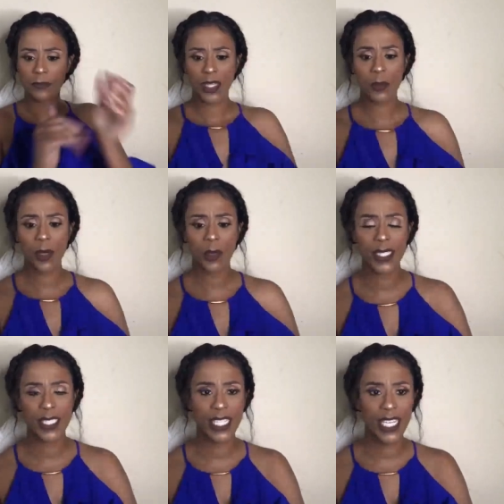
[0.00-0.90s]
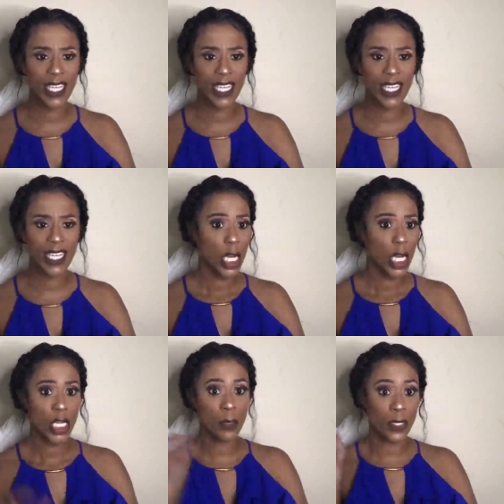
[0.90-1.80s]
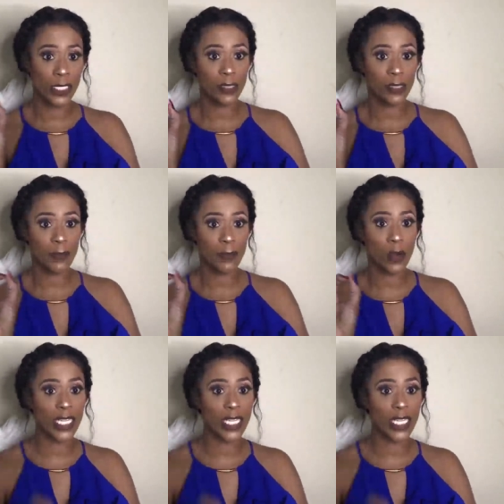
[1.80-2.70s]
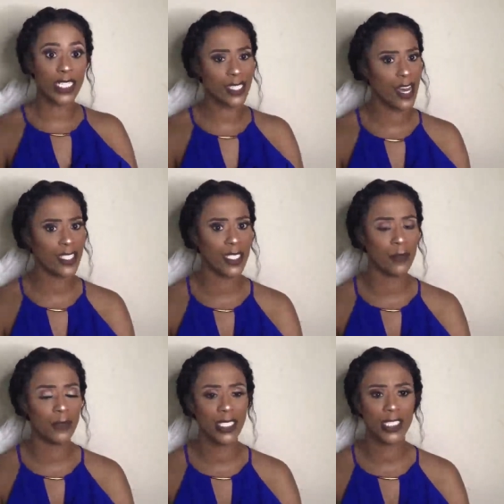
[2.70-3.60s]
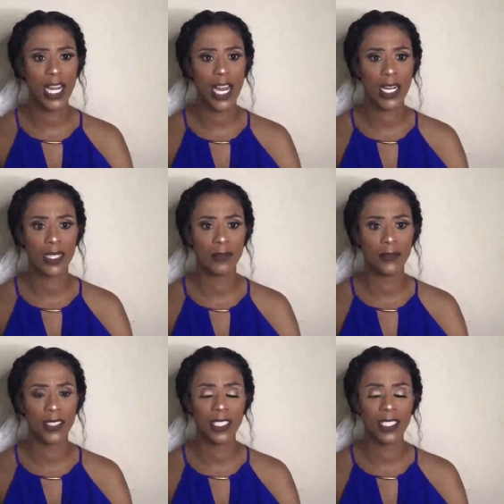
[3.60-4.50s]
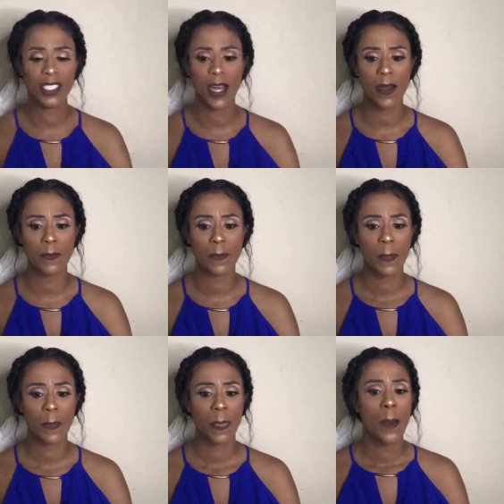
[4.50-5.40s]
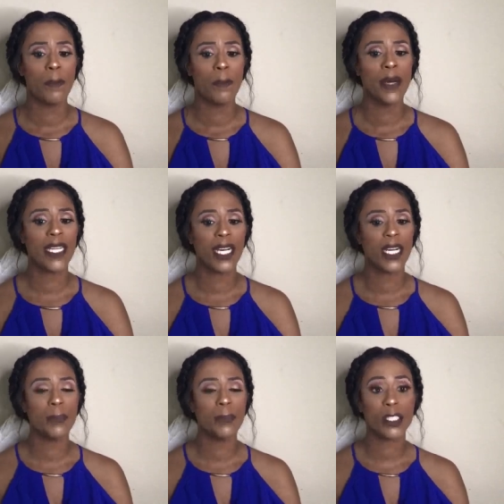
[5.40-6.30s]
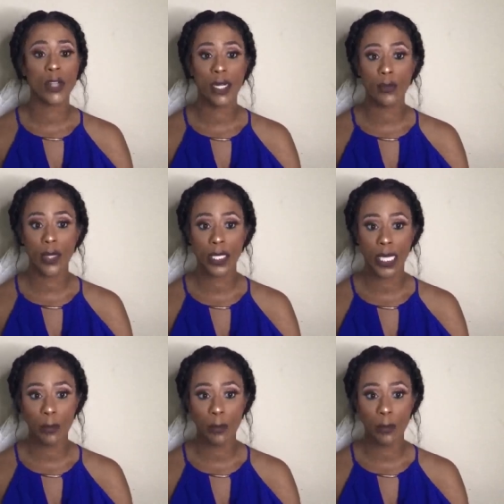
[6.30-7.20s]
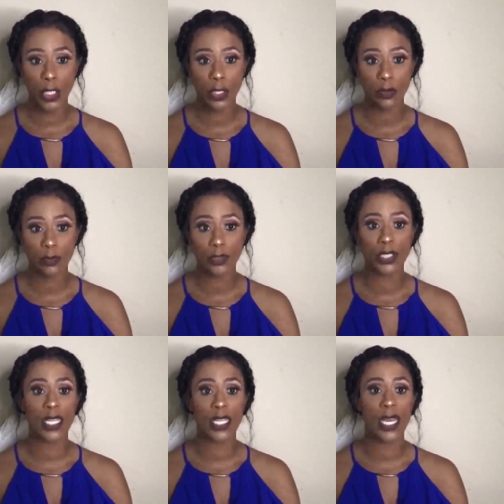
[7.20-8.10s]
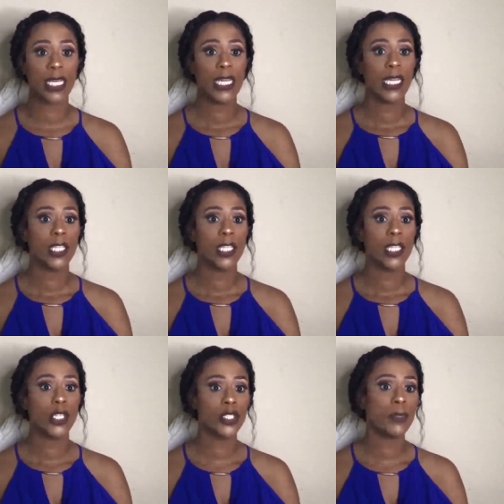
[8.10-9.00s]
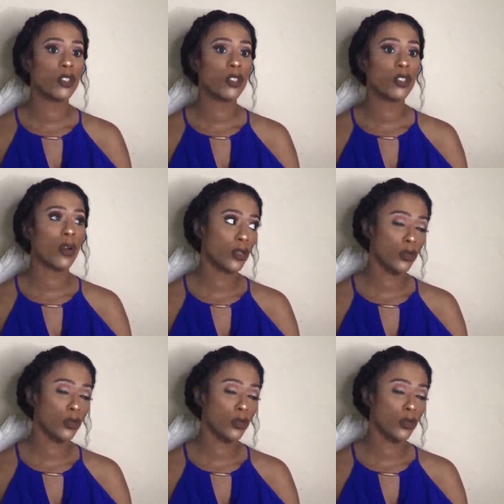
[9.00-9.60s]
Come on, Miss Kick. No more smoking. That's awesome. Good job. Good job. But he's trying to run game on you, just like you should be trying